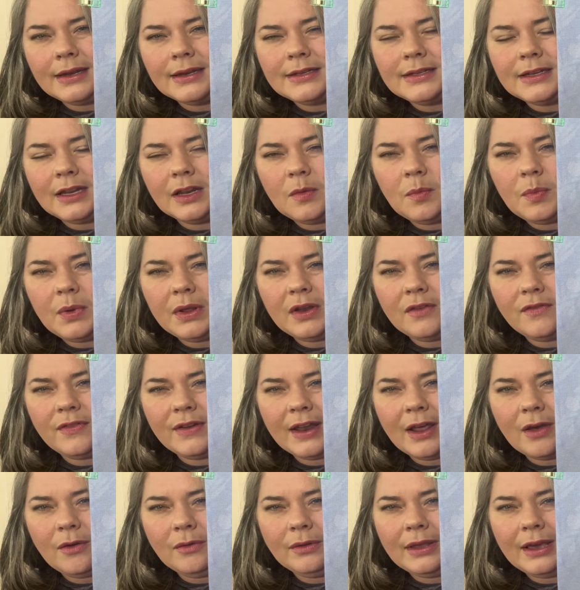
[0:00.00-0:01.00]
I did a bit of
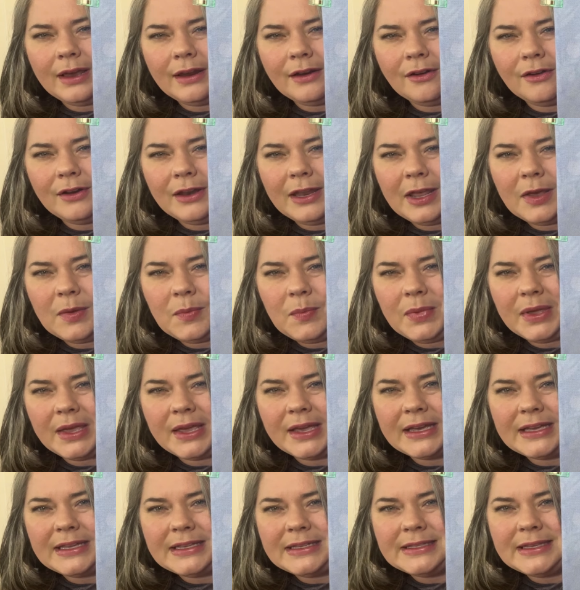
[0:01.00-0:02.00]
an outline on him
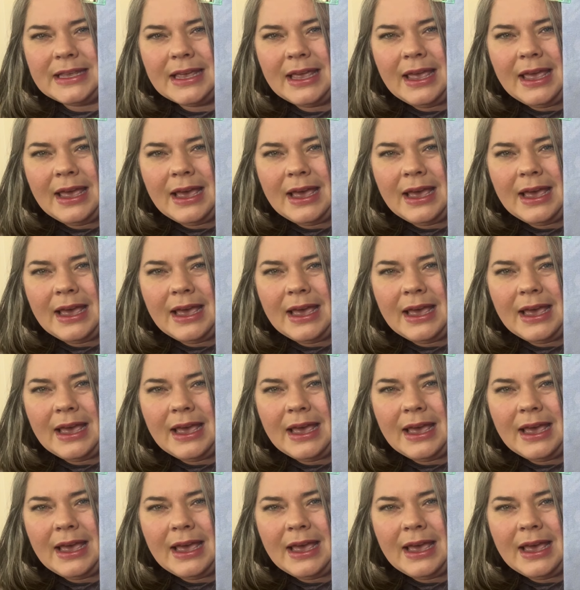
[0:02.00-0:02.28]
because